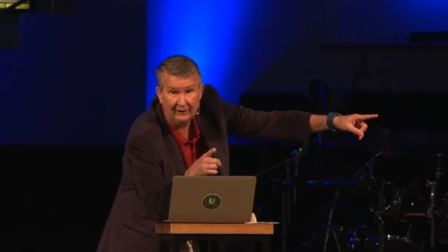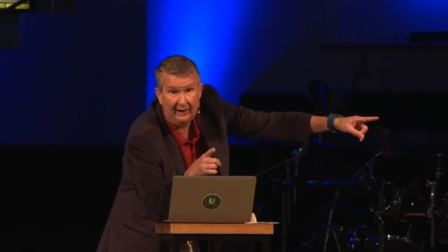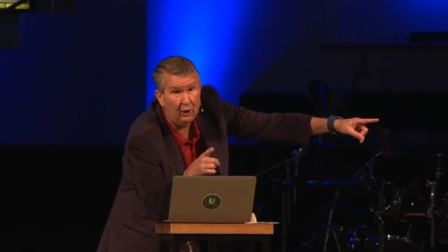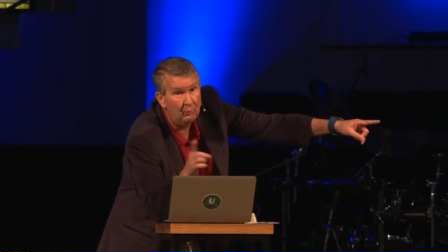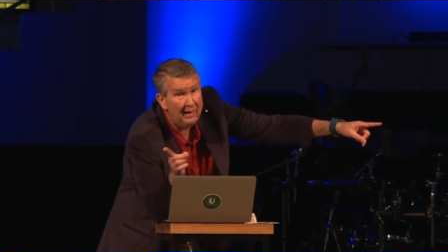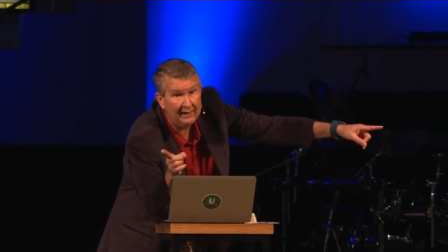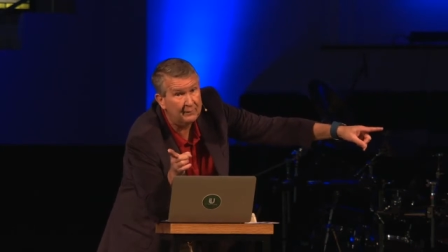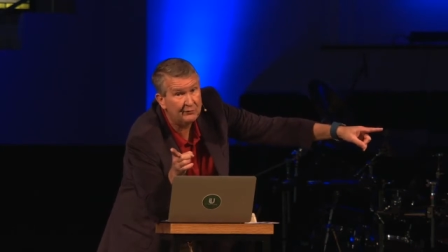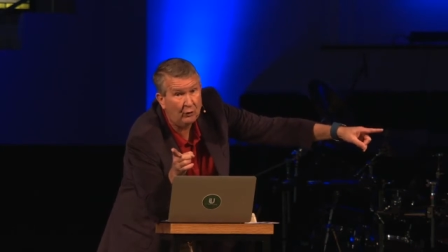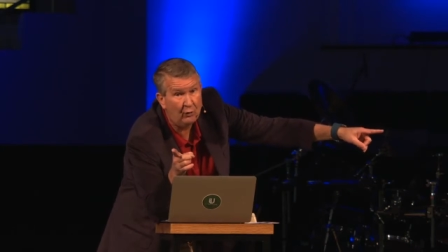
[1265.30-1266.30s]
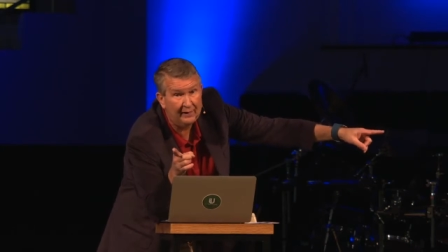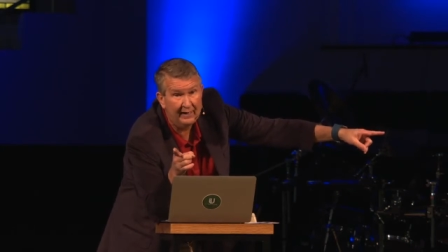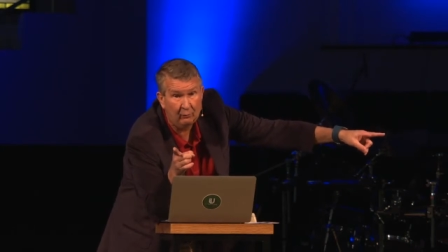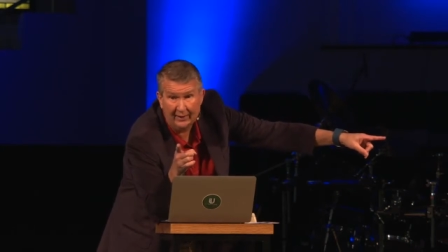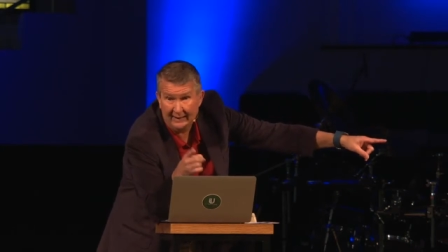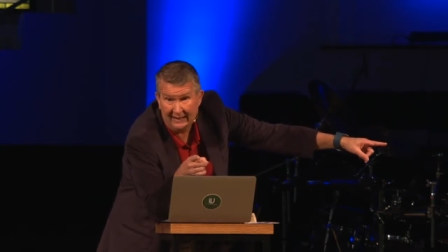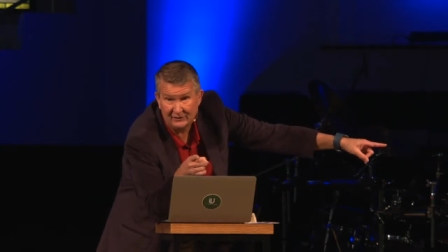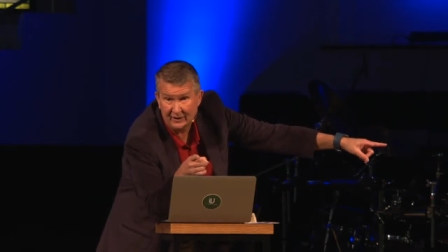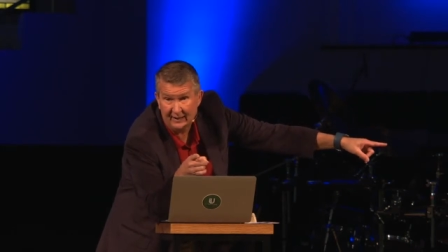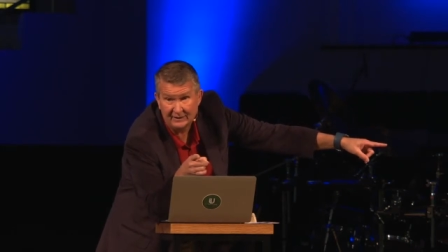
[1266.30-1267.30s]
go. Balaam's going anyway. God
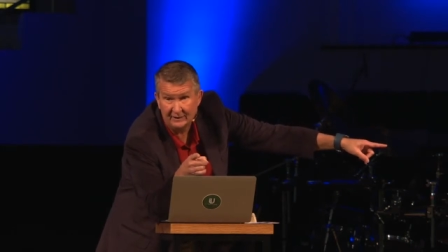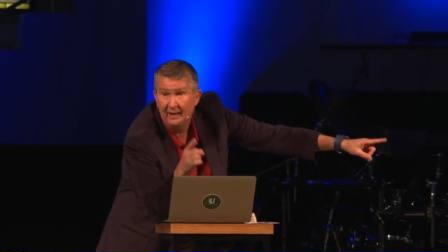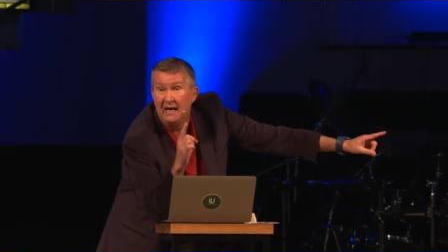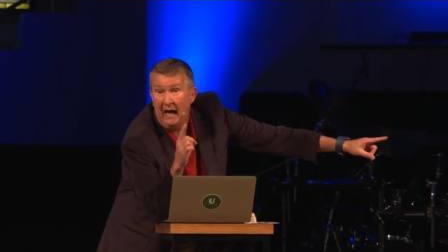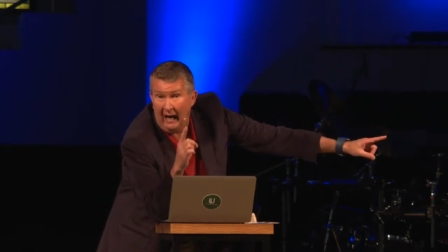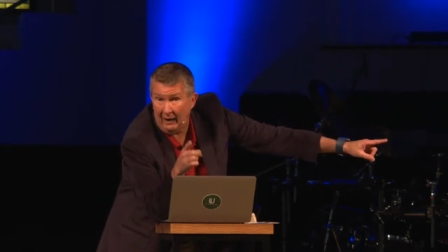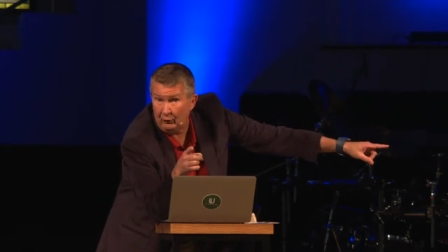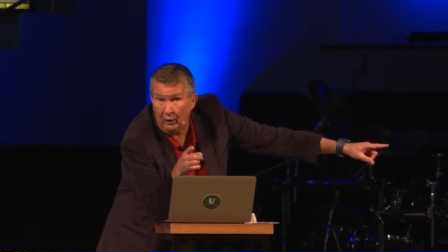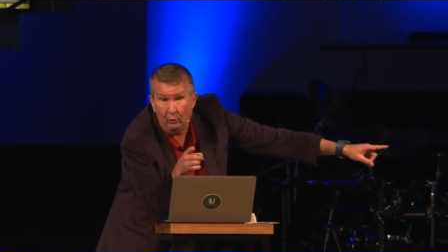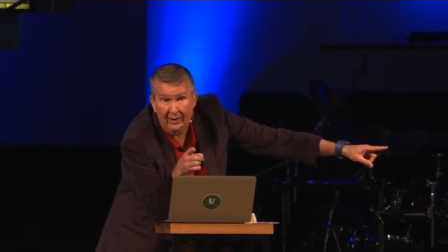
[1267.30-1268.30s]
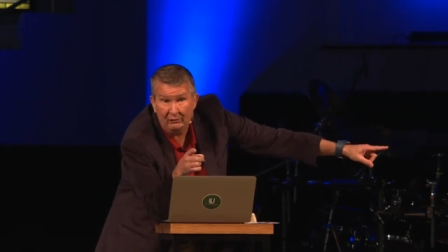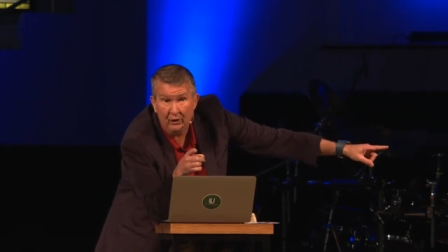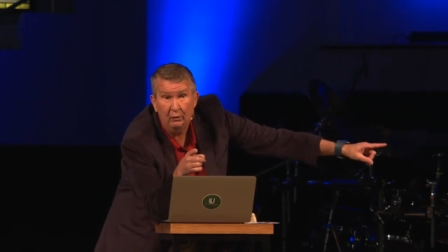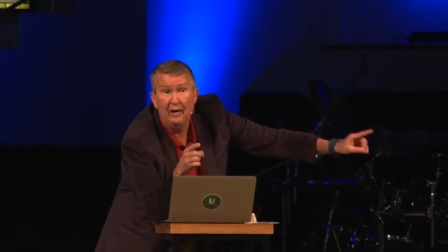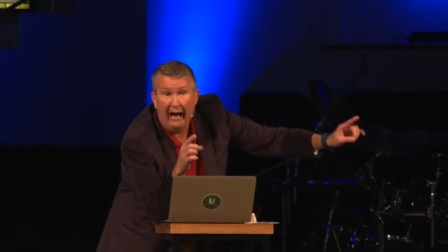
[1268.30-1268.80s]
said, Listen, I'll go with you.